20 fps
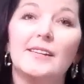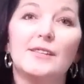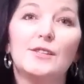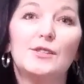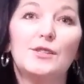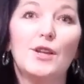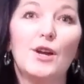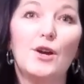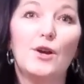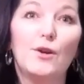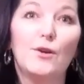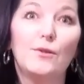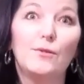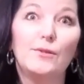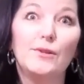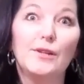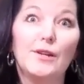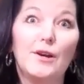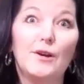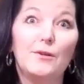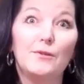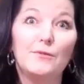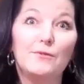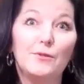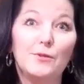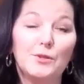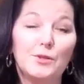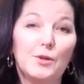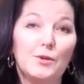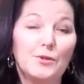So you know,
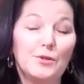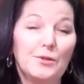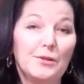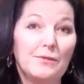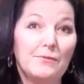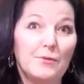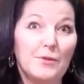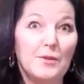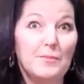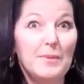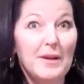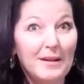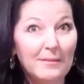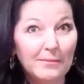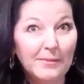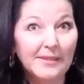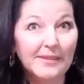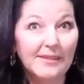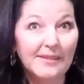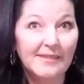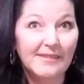if you start doing it for the public,